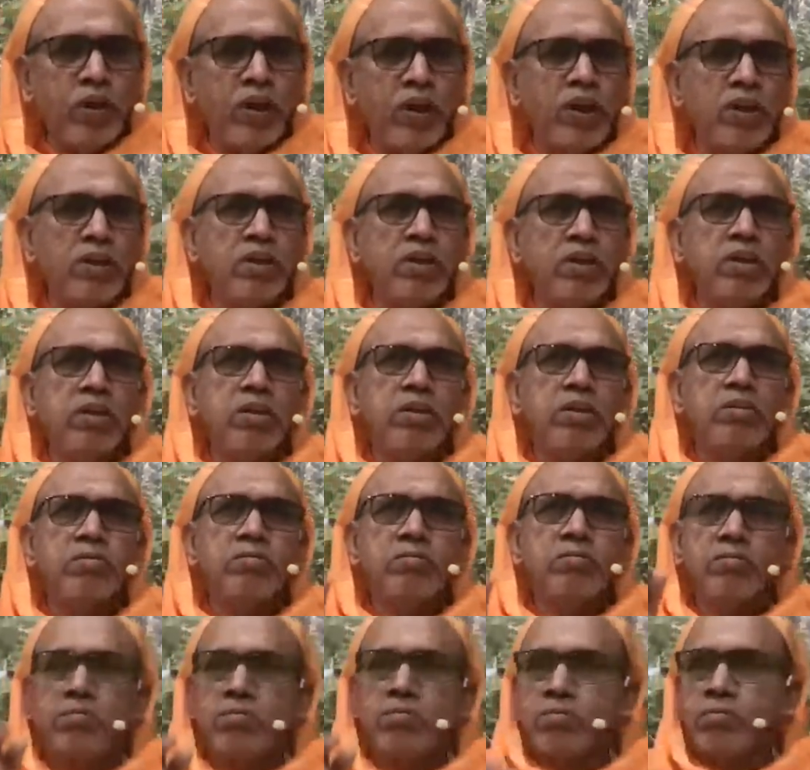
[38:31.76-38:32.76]
Upadhi.
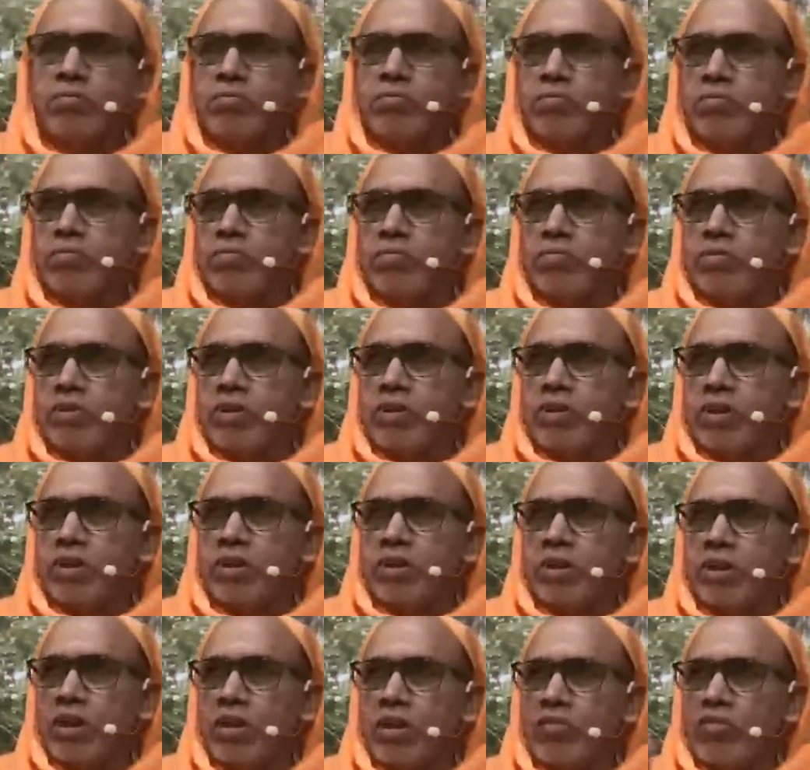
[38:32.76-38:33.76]

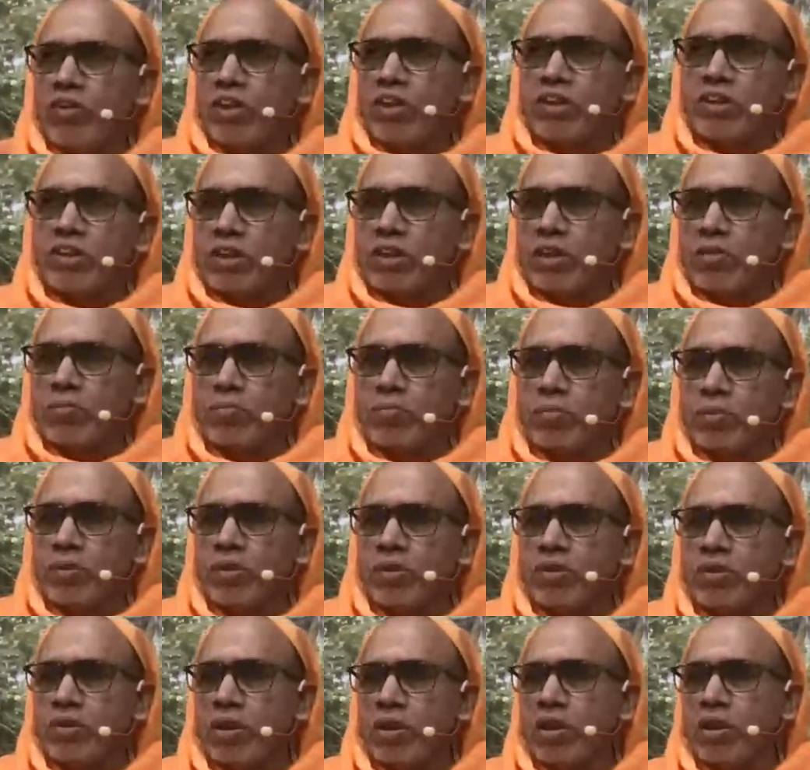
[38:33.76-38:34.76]
It covers
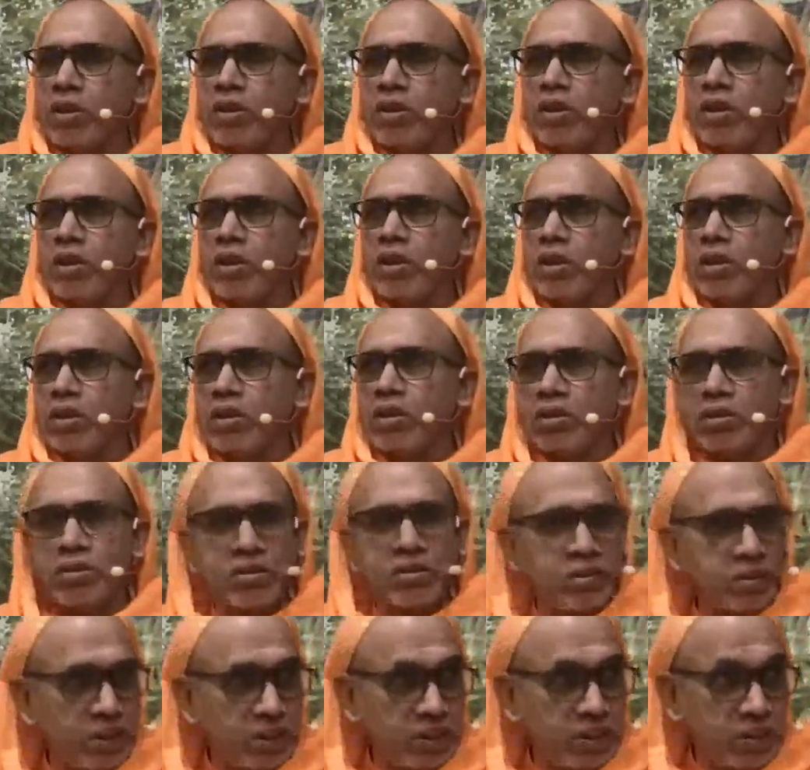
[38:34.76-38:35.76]
up the real.
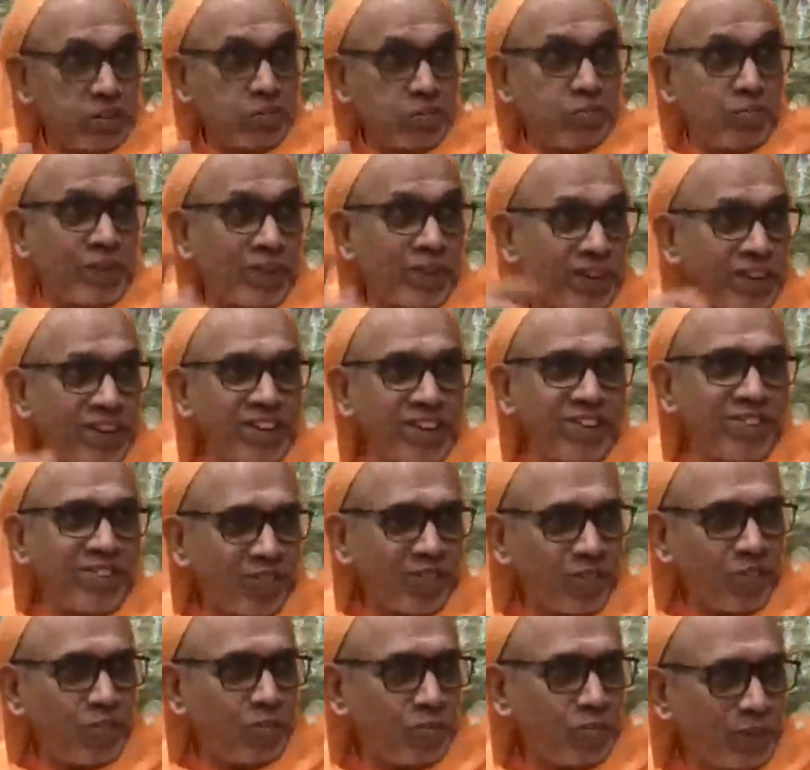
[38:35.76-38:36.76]
What is the upadhi?
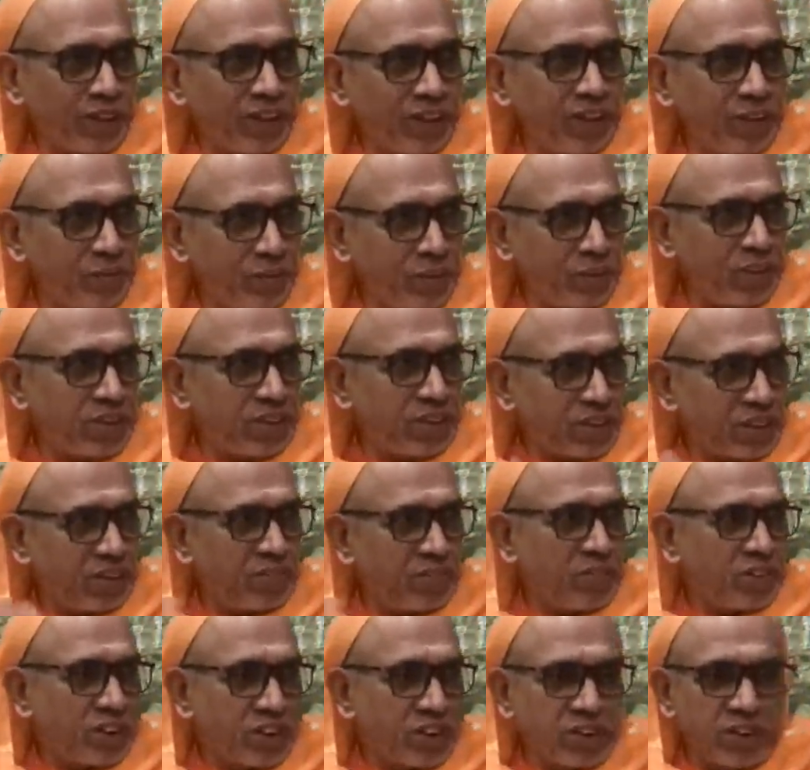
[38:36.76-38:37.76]
You know, upadhi means
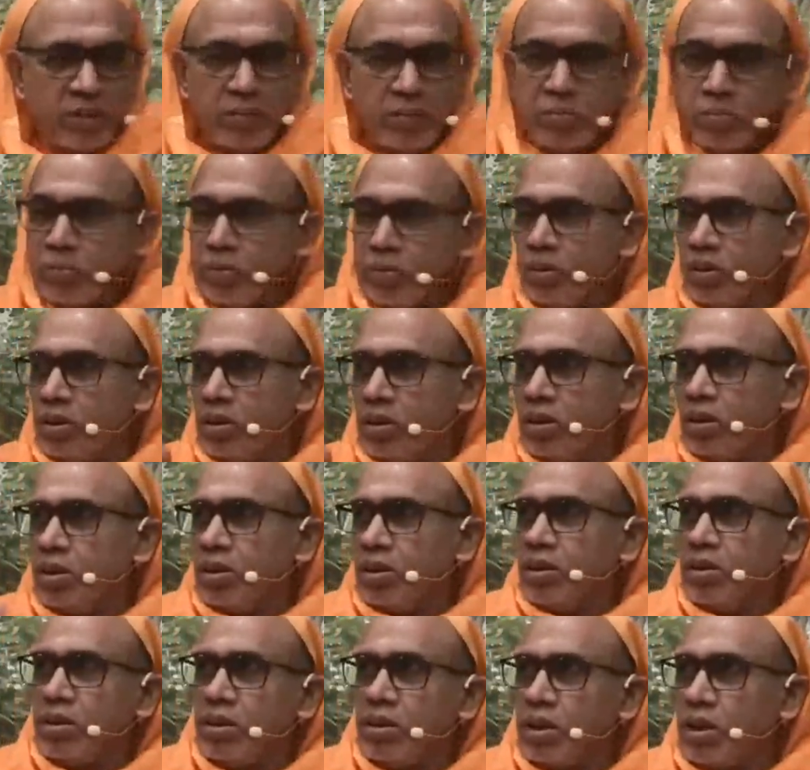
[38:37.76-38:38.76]
covers up
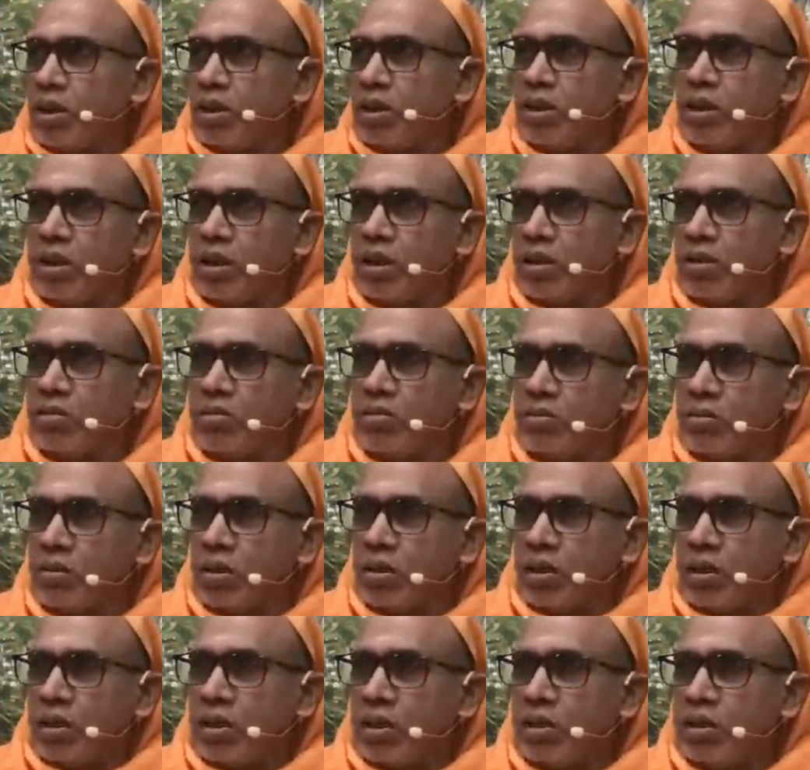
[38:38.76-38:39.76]
the real.
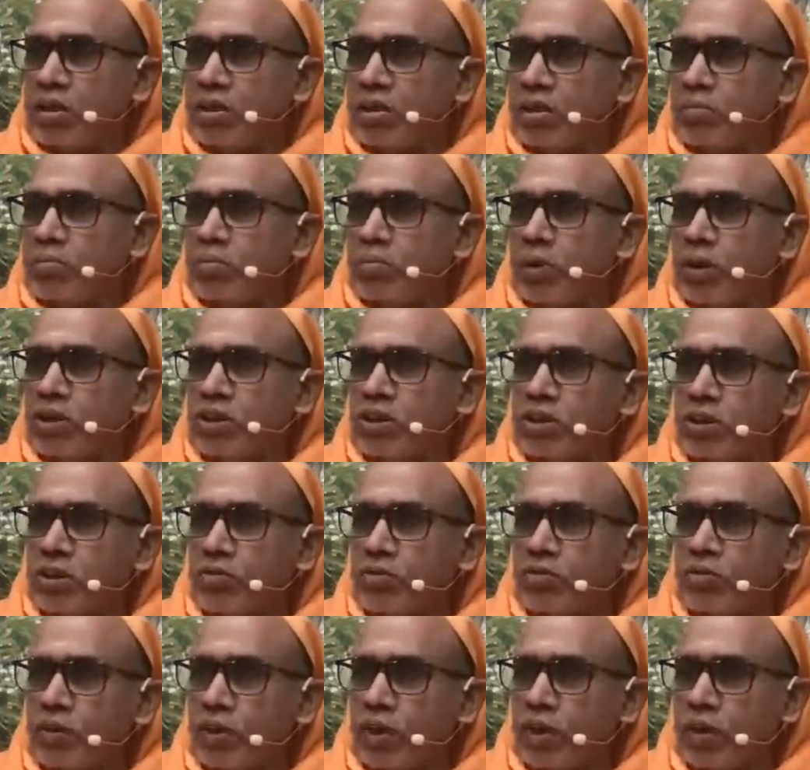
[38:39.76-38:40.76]
It's a bunch
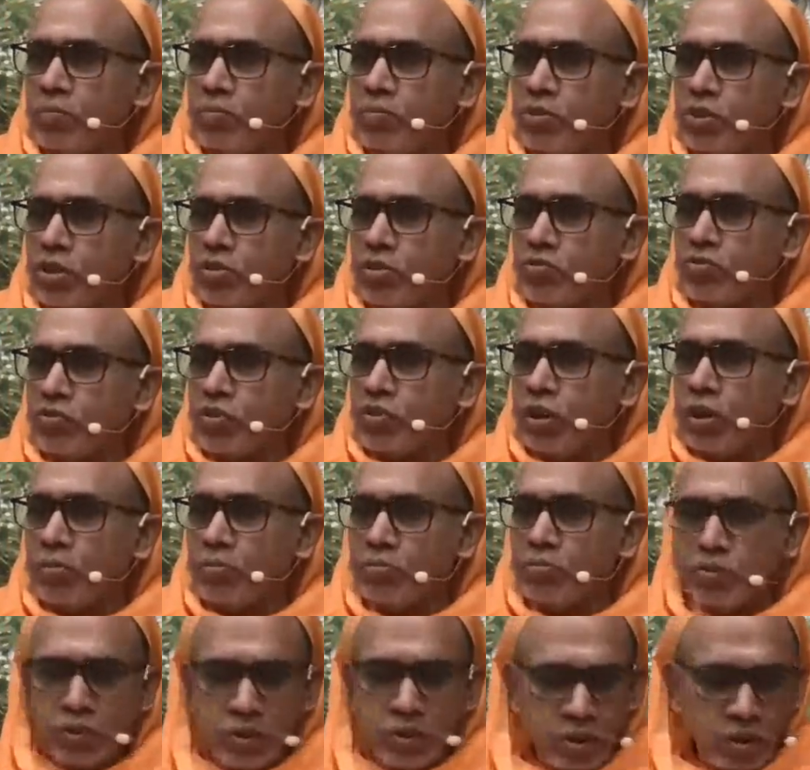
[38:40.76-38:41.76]
of names and
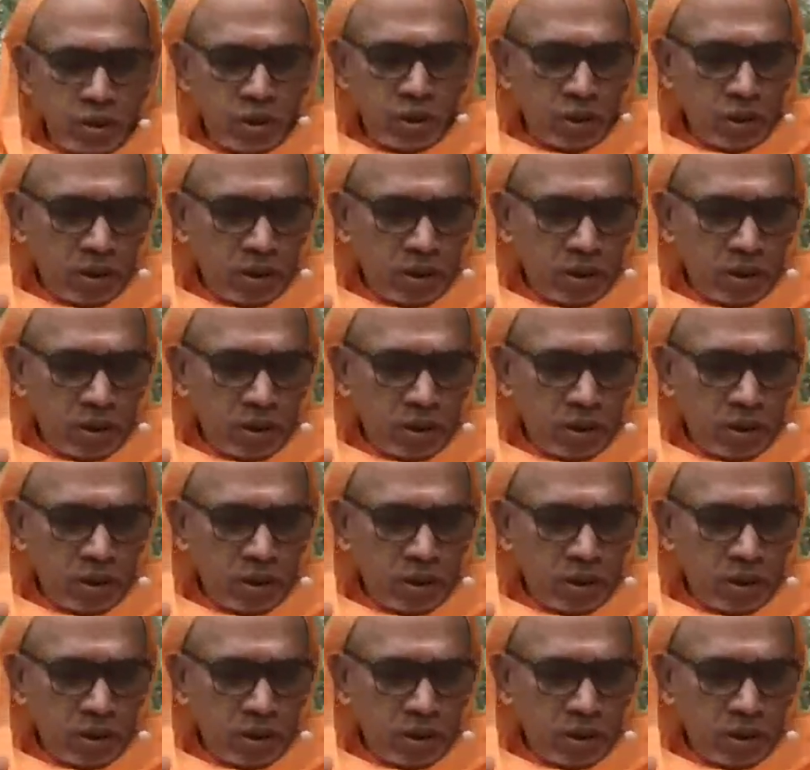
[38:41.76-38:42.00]
forms